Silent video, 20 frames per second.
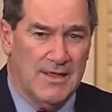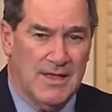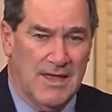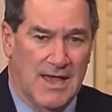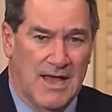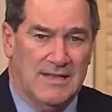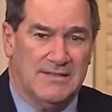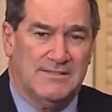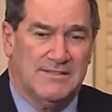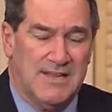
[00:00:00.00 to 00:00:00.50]

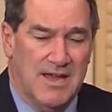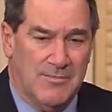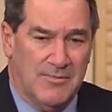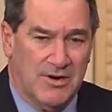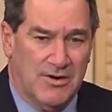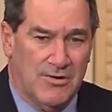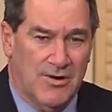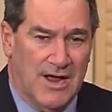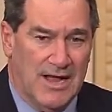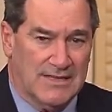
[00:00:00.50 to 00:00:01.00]
as
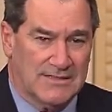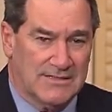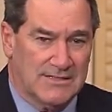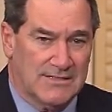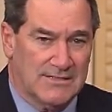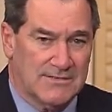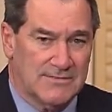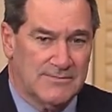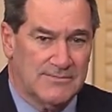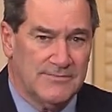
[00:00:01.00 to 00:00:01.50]
Democrats,
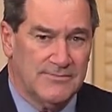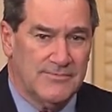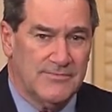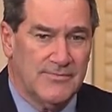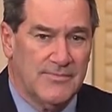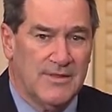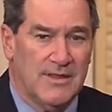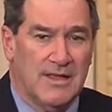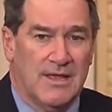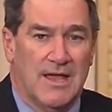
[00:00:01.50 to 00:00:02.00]

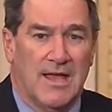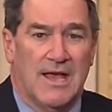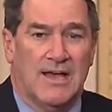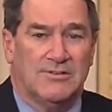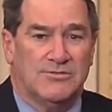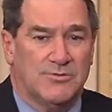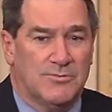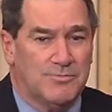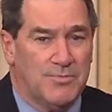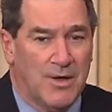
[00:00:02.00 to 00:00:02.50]
as
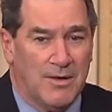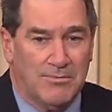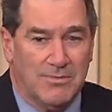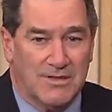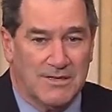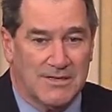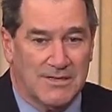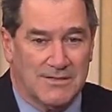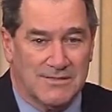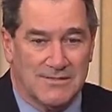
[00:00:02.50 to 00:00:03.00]

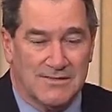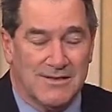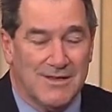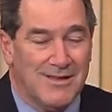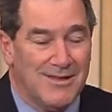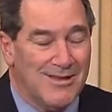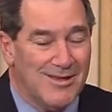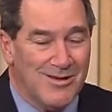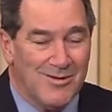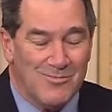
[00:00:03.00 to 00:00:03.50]
Republicans,
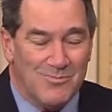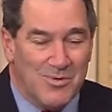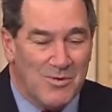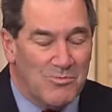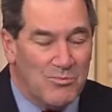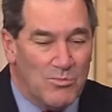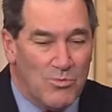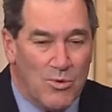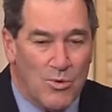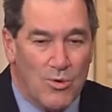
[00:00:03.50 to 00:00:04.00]
but
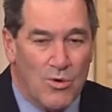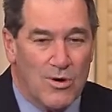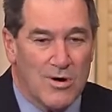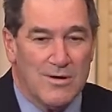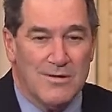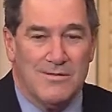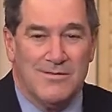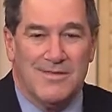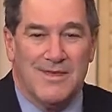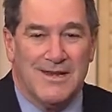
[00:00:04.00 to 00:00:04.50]
more
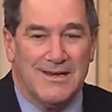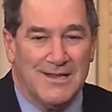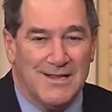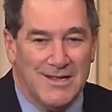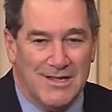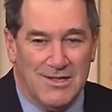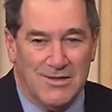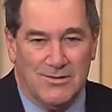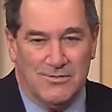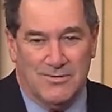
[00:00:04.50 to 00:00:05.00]
than
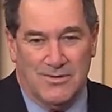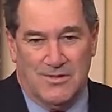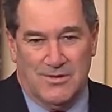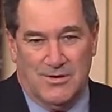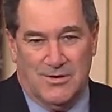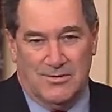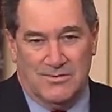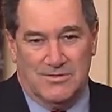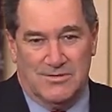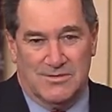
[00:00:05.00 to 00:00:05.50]
either of
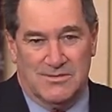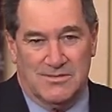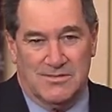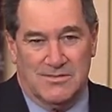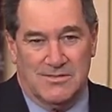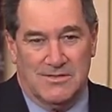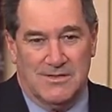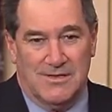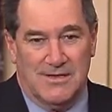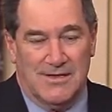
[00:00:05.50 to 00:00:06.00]
those,
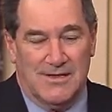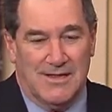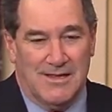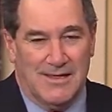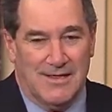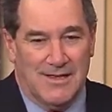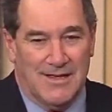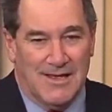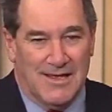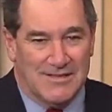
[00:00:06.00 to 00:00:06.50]

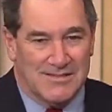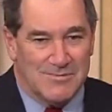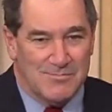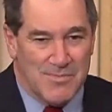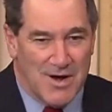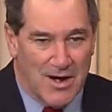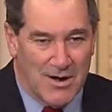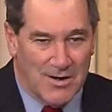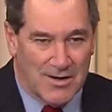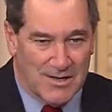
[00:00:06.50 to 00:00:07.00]
as
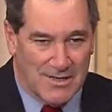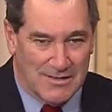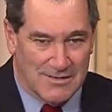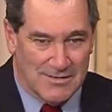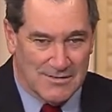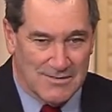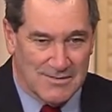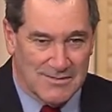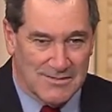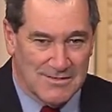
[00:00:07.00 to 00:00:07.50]

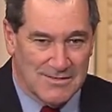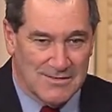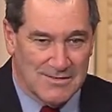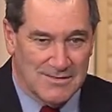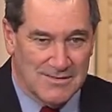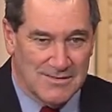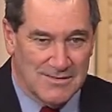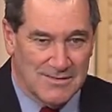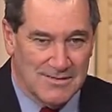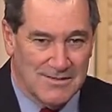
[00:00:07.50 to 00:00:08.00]
Americans,
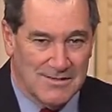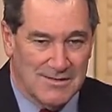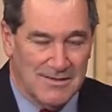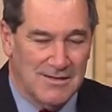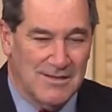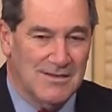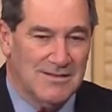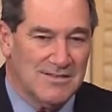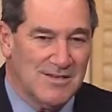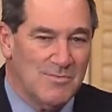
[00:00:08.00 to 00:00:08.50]

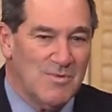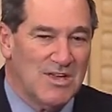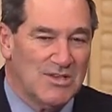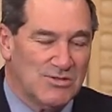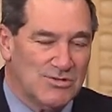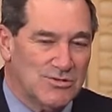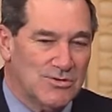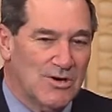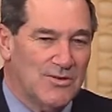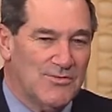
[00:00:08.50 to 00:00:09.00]
to make
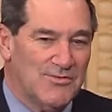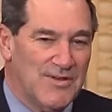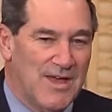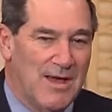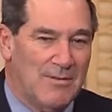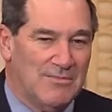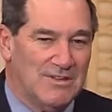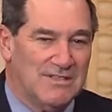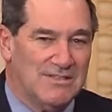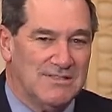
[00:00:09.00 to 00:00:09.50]
sure our
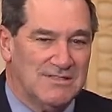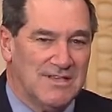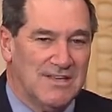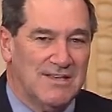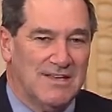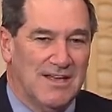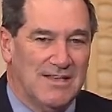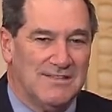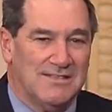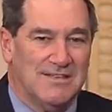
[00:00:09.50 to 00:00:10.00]
families can
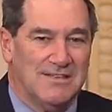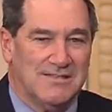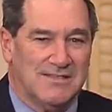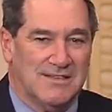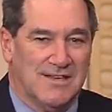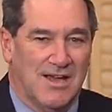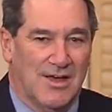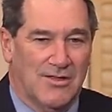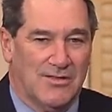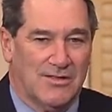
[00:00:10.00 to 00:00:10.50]
get decent
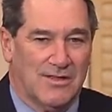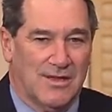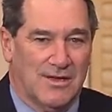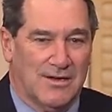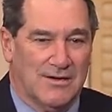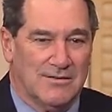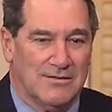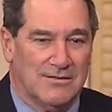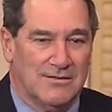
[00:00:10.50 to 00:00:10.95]
health care,